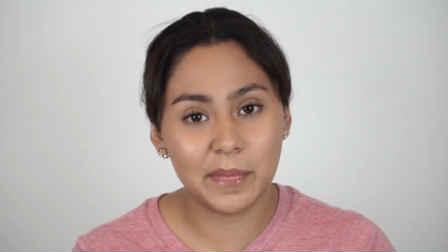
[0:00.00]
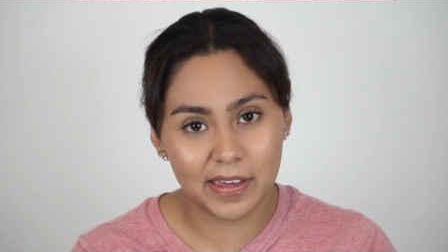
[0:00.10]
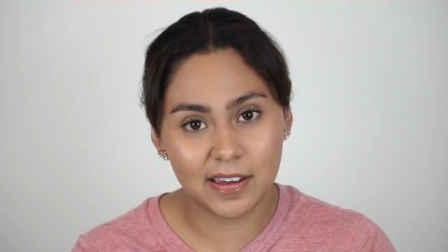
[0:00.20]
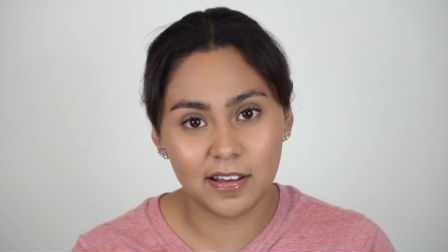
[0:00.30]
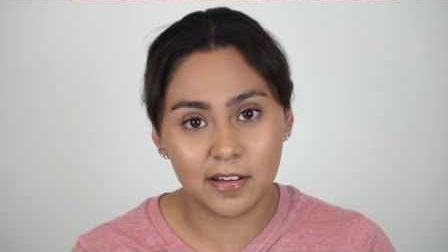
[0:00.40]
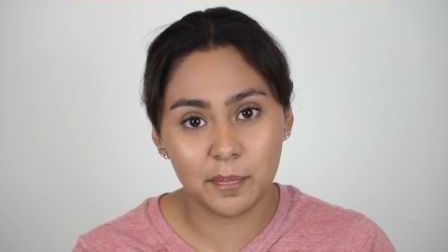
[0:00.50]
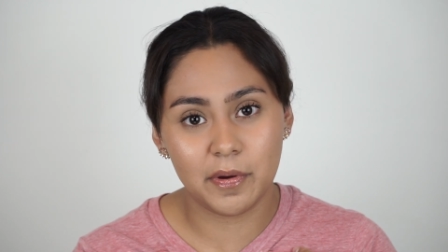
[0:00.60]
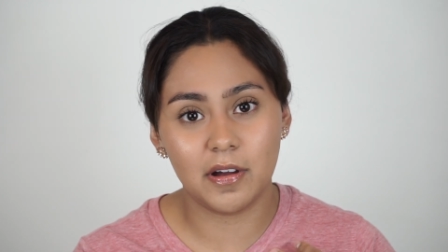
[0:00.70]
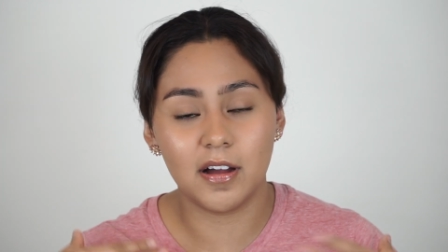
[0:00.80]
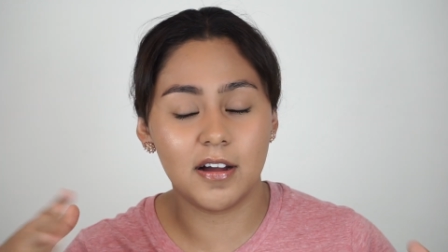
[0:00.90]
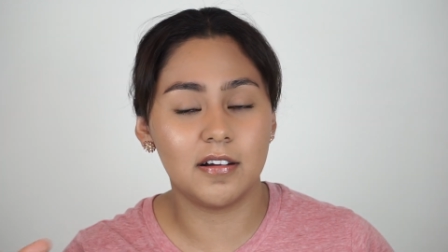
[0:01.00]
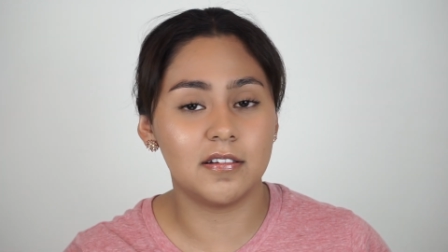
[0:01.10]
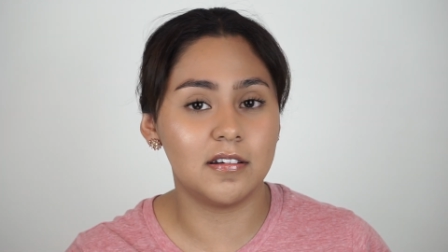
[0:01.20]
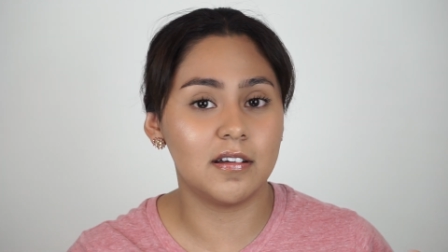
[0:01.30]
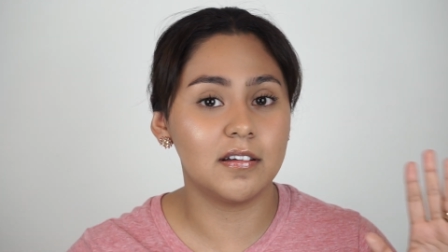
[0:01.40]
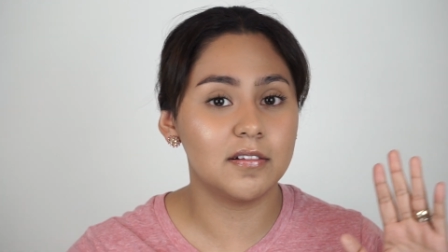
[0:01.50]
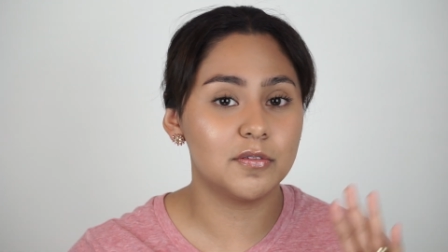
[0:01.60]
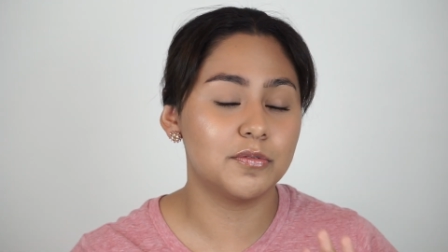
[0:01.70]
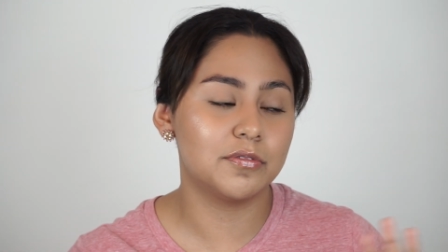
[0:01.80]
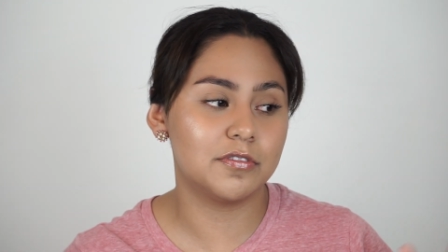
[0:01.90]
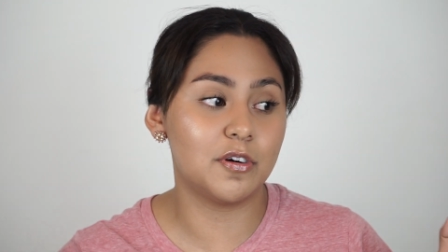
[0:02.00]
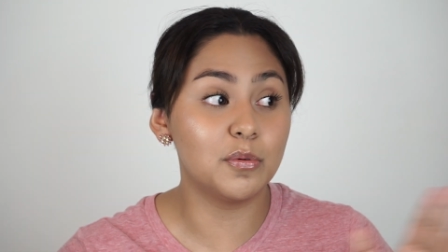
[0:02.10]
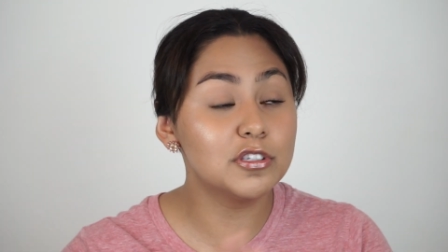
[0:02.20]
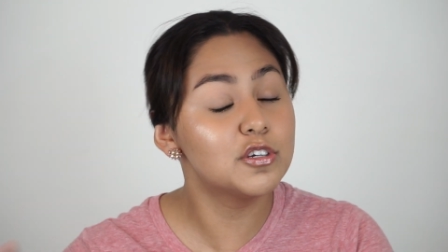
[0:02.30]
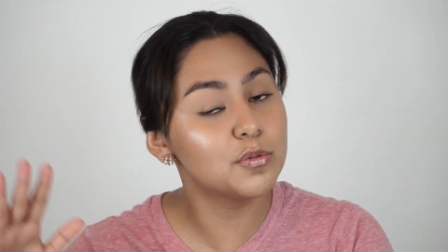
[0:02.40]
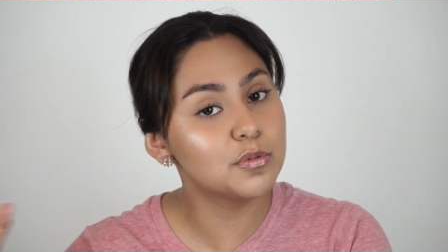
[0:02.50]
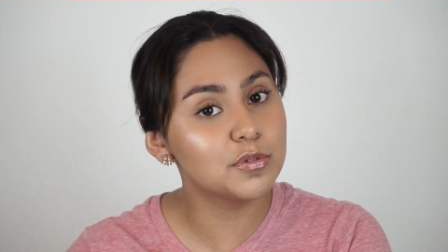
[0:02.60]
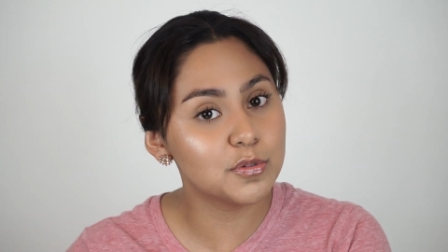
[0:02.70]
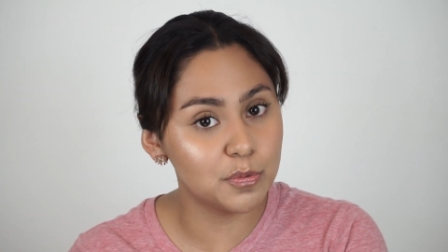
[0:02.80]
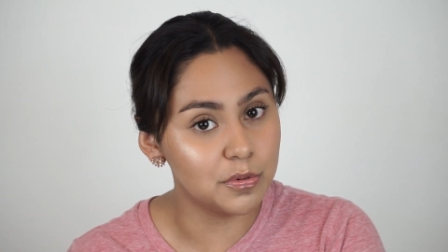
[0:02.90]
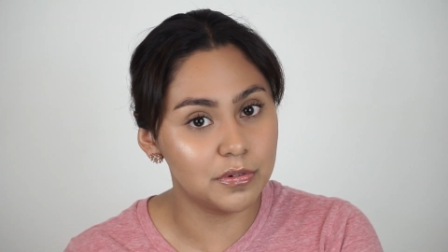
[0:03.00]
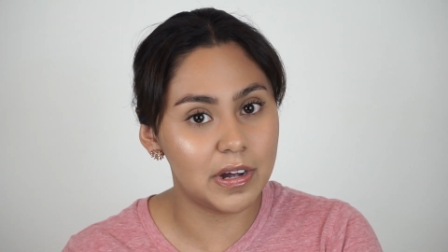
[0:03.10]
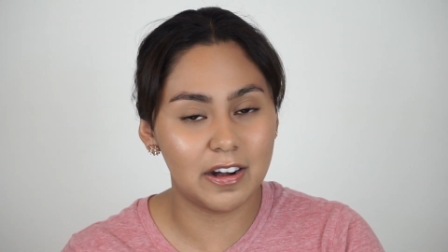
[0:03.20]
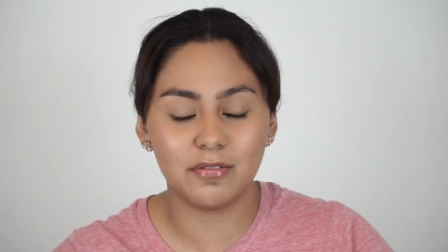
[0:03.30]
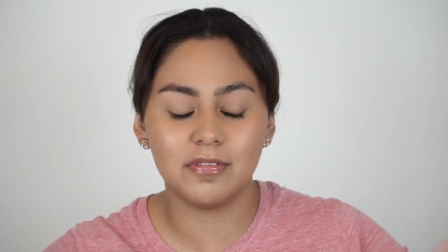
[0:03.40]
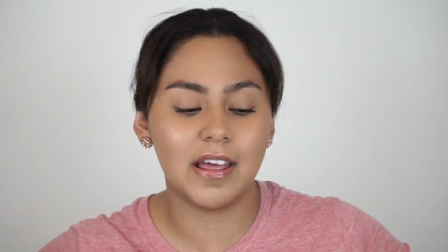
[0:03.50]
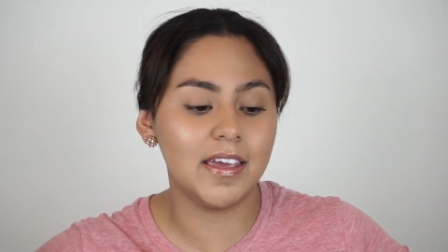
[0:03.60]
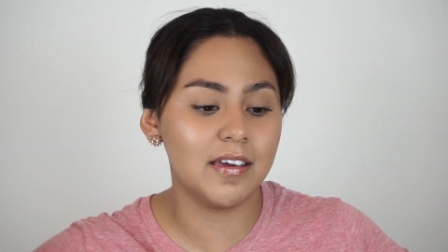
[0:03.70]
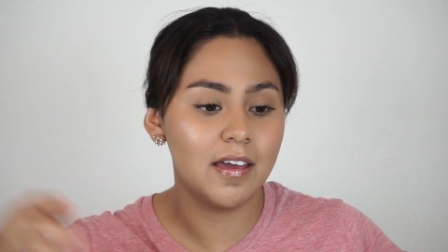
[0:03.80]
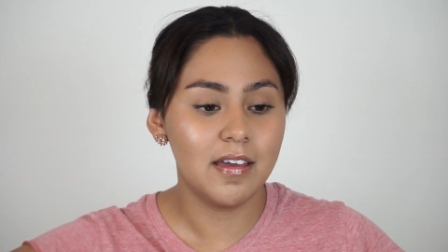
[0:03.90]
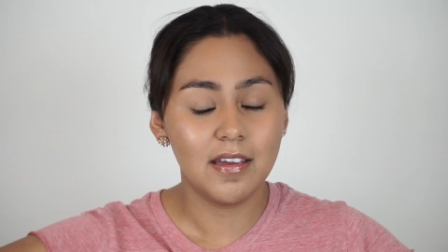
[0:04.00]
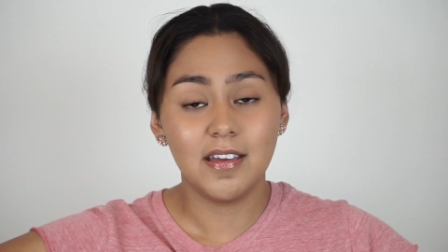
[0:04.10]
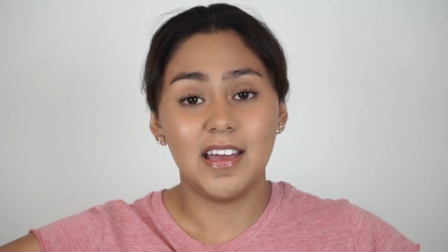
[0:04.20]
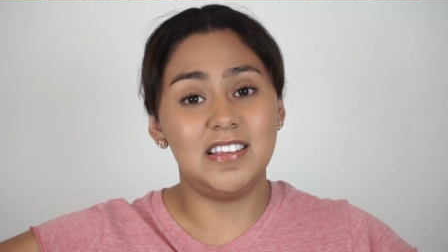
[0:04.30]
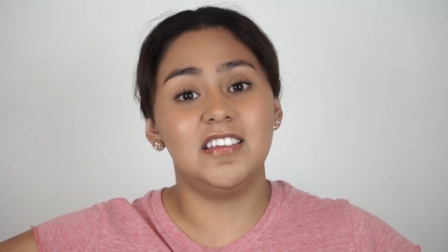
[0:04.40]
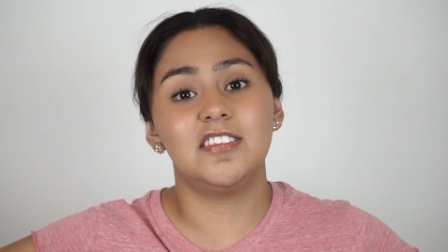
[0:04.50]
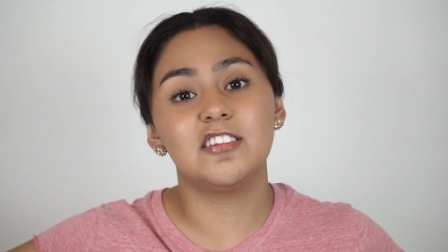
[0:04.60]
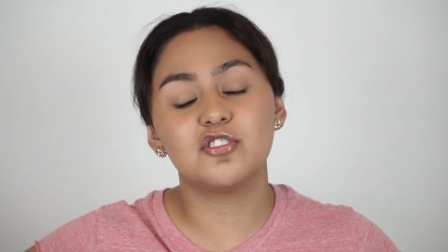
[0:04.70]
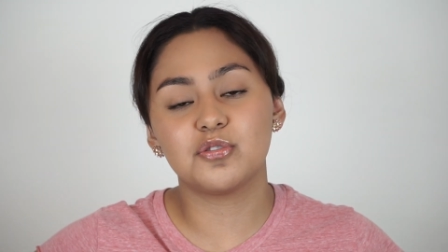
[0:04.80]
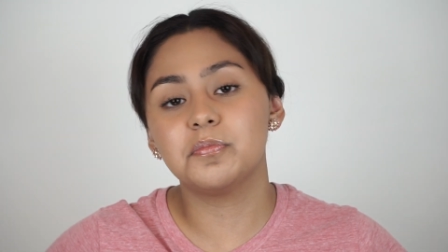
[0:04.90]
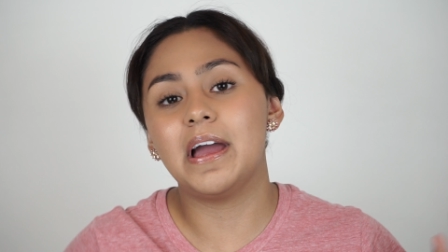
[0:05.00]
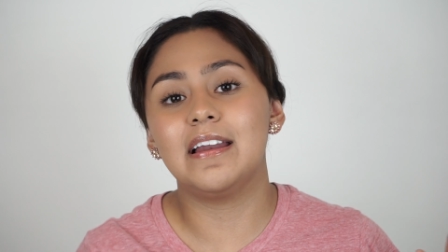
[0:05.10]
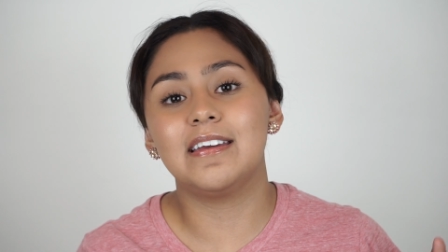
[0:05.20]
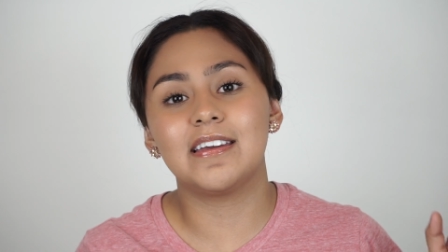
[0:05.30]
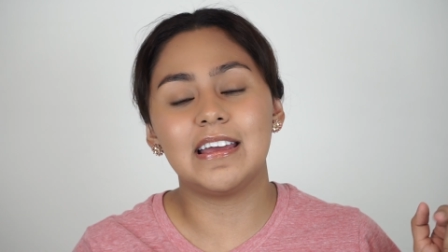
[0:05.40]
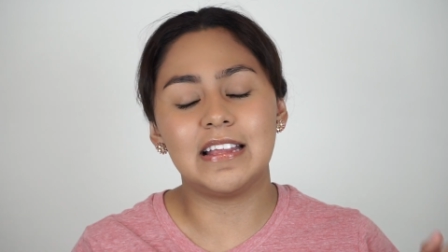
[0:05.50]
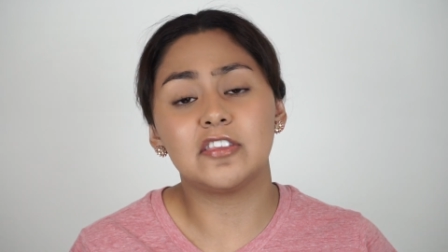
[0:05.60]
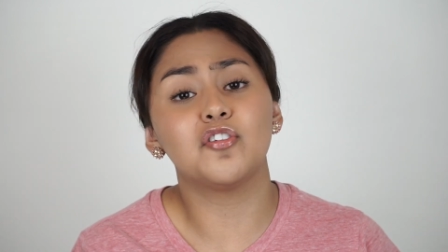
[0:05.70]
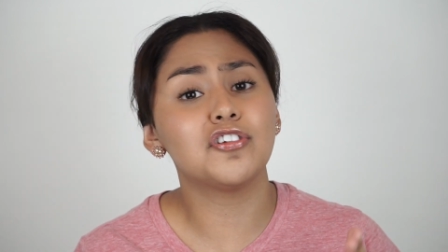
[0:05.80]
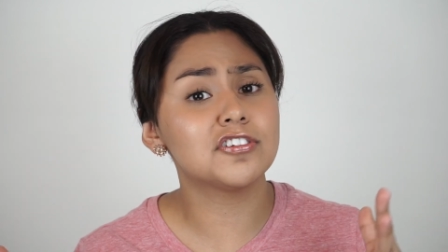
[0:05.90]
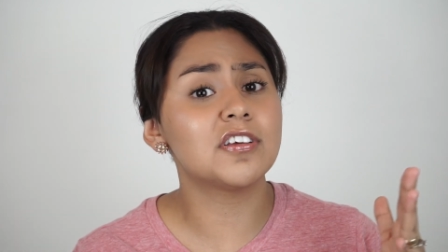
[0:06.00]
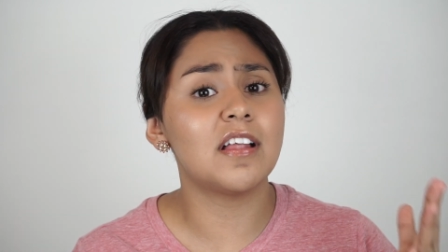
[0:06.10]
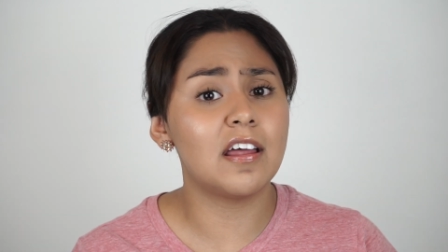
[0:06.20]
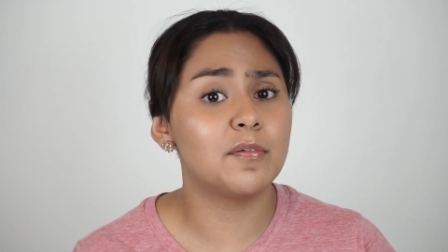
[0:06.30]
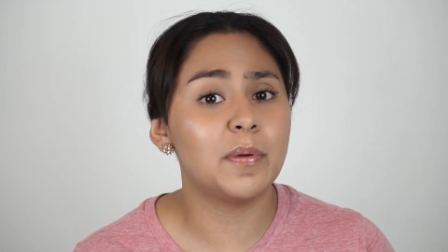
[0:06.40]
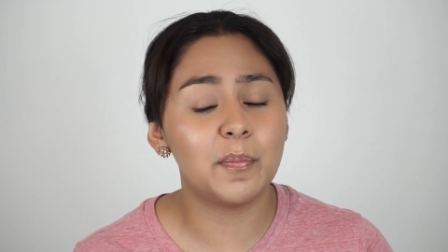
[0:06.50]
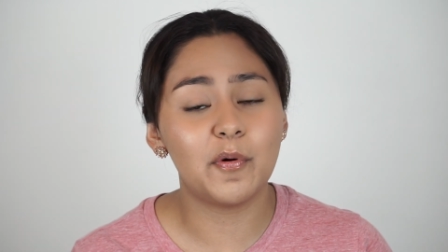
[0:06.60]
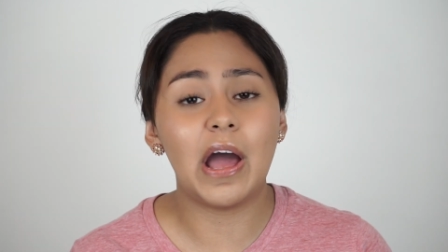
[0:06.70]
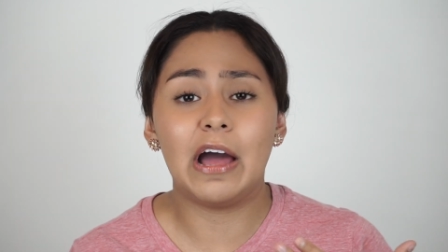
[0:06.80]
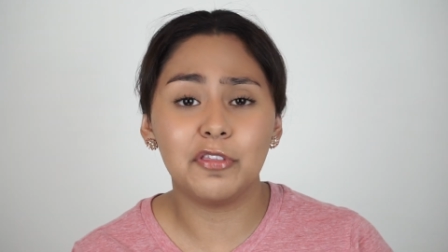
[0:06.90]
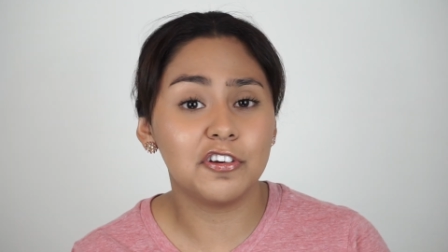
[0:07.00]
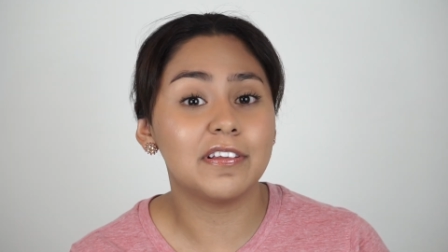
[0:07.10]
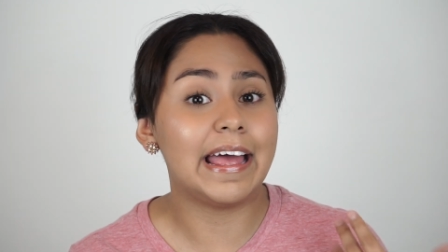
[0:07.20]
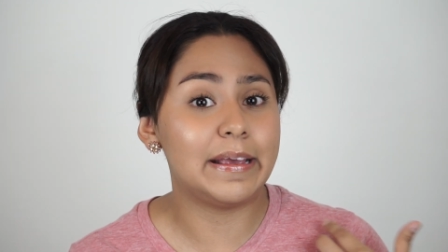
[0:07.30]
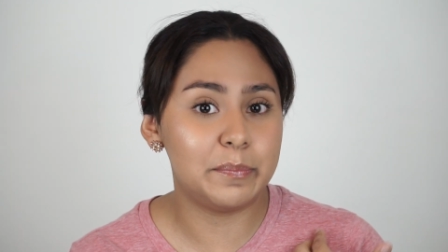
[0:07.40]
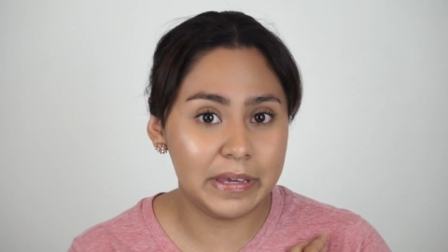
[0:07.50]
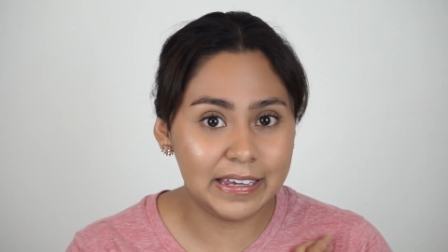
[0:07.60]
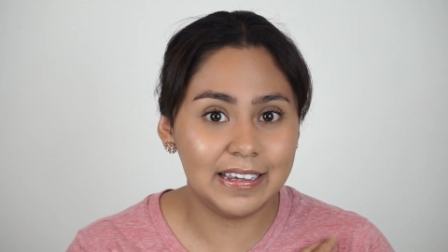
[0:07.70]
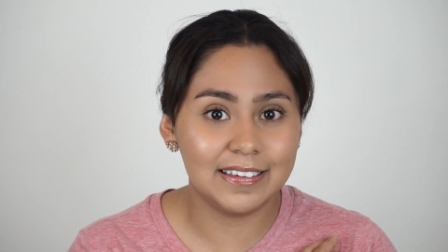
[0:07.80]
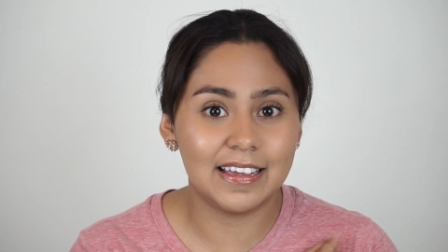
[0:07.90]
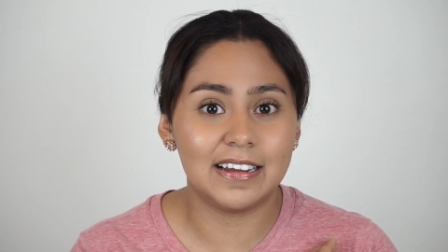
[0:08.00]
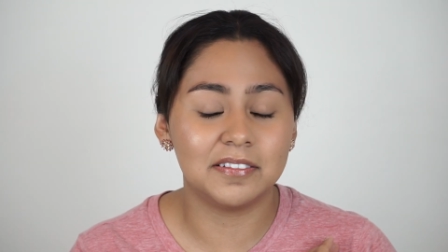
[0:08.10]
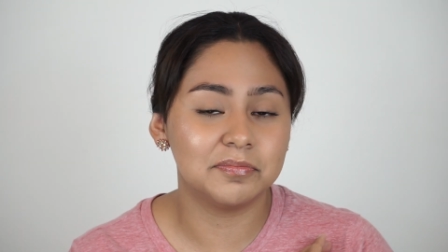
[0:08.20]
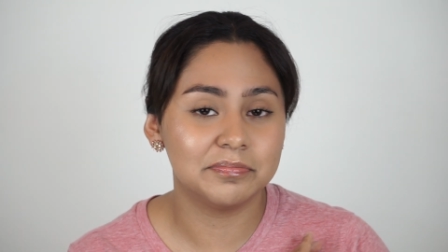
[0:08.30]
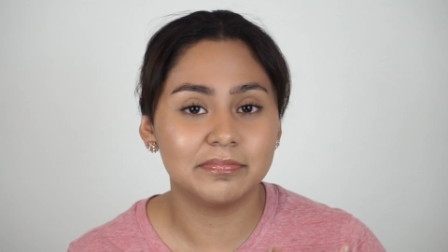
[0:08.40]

makeup on going to school. I don't like anything dramatic, and I know there's a lot of people out there like me that